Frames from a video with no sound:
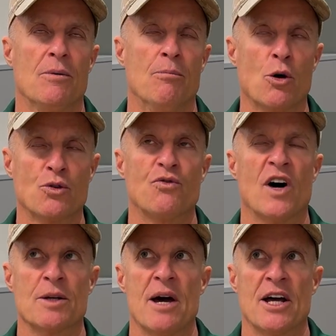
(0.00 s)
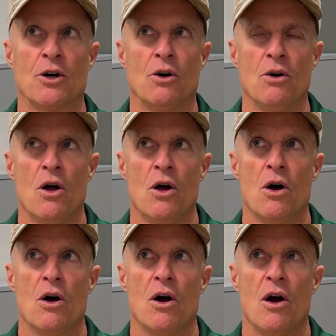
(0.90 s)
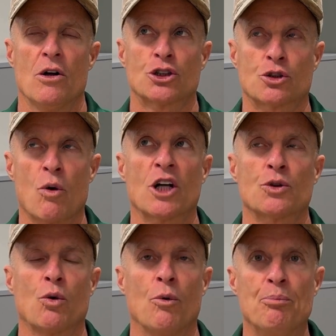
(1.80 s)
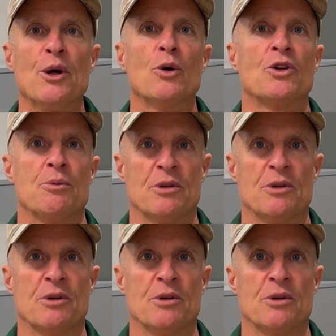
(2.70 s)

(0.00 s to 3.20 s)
most fundamental structural building